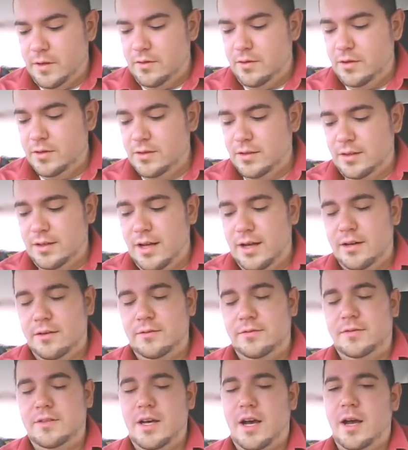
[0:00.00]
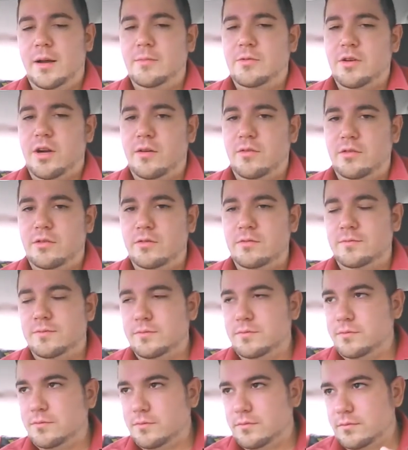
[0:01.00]
There's a lot of time travel,
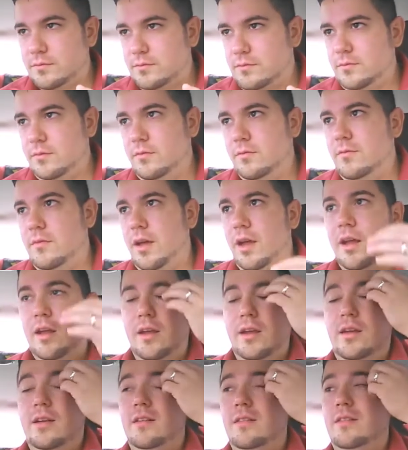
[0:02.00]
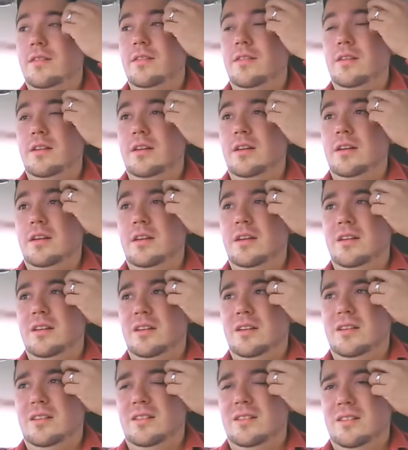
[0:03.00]
and
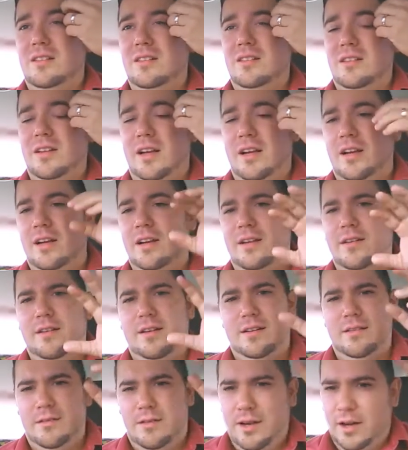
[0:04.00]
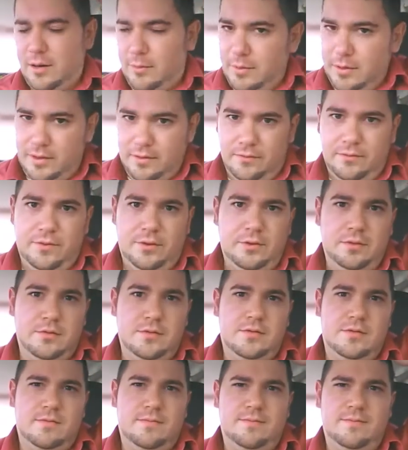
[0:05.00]
I got a bit
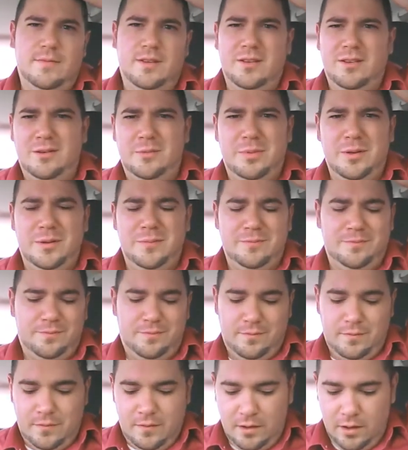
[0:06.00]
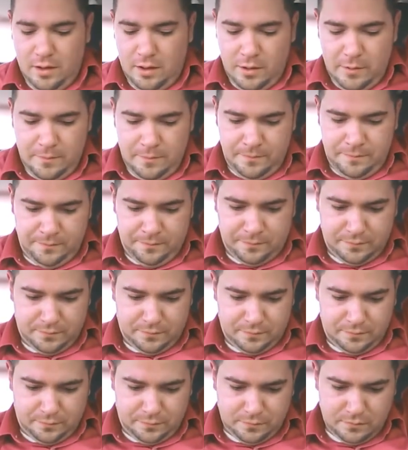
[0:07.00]
confused a little bit.
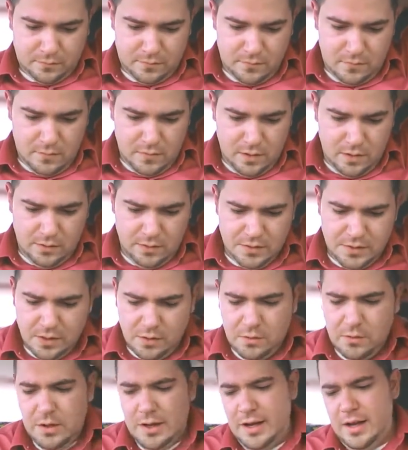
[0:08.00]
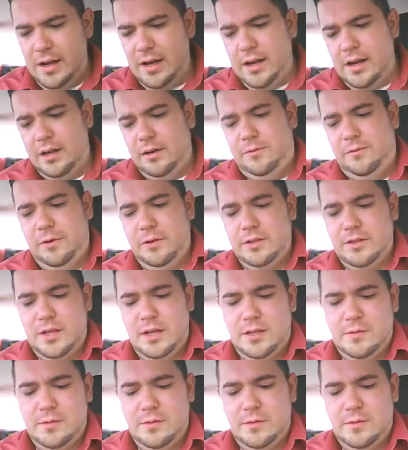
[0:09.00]
So it first